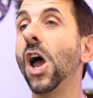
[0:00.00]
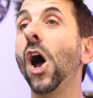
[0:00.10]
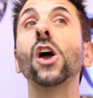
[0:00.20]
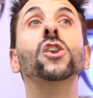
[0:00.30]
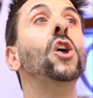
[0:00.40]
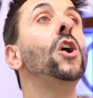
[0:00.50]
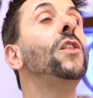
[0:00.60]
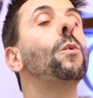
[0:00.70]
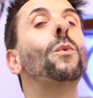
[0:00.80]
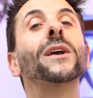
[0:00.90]
I know
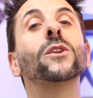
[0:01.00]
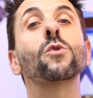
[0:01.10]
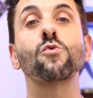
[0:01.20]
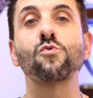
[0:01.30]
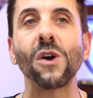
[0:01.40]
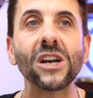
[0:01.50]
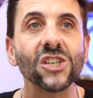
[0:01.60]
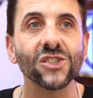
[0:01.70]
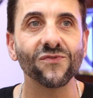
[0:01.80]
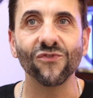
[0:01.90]
that we're in a
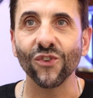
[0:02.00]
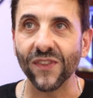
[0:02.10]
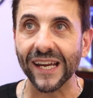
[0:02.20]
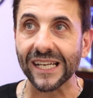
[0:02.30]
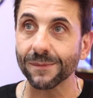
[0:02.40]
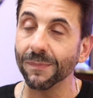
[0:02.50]
rush for things,